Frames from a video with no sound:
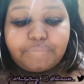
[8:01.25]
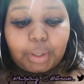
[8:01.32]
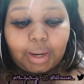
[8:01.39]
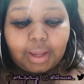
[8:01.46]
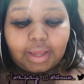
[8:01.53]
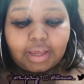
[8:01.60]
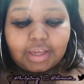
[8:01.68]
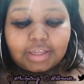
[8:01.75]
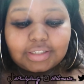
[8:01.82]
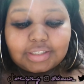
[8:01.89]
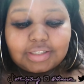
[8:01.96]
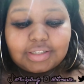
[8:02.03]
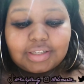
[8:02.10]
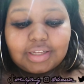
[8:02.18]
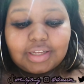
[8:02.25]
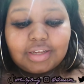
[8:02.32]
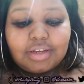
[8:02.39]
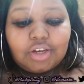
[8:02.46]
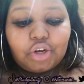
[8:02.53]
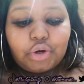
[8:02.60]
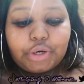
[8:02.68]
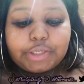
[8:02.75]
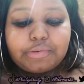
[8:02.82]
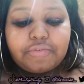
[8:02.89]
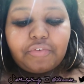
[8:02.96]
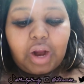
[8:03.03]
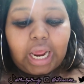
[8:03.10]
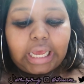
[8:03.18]
fries. Crispy
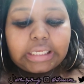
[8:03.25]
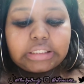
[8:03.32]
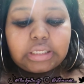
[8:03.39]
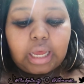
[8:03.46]
fries